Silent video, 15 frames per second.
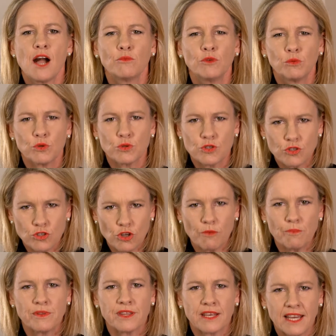And we will
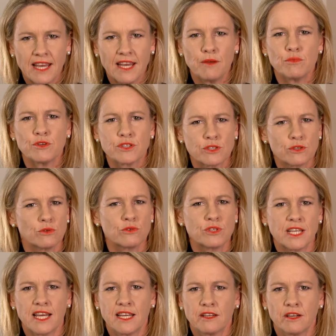stop the Canberra school
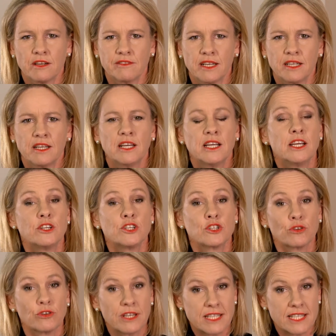takeover,
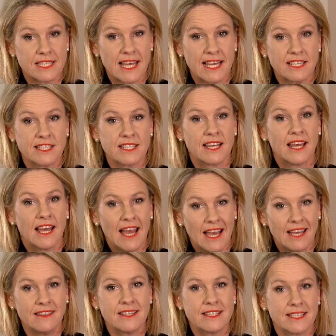ensuring states
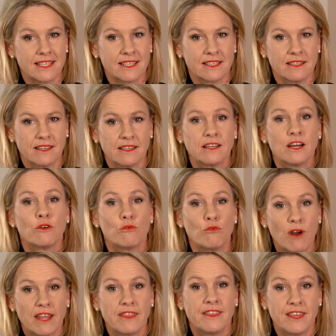and the sector
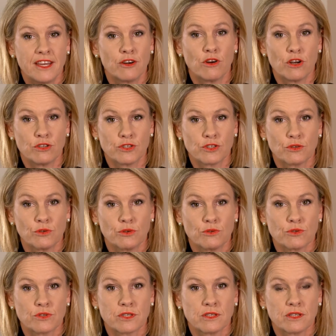run their own
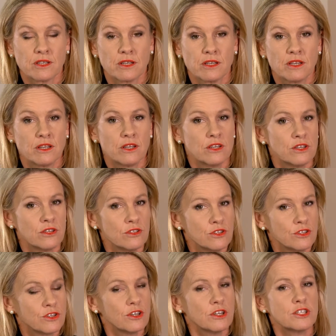schools.
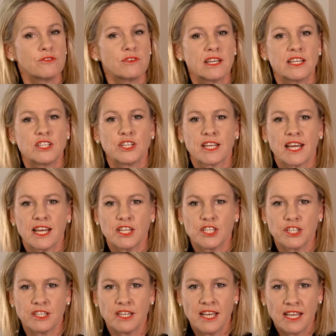Tertiary
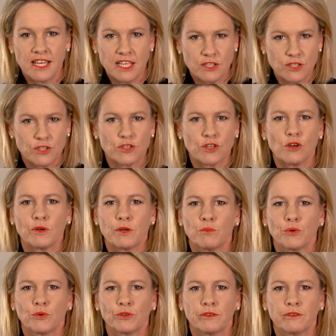education is so
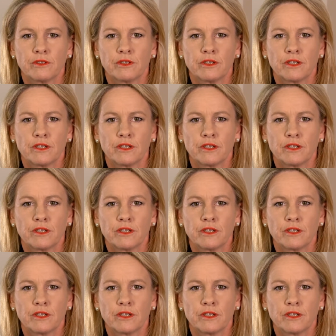important.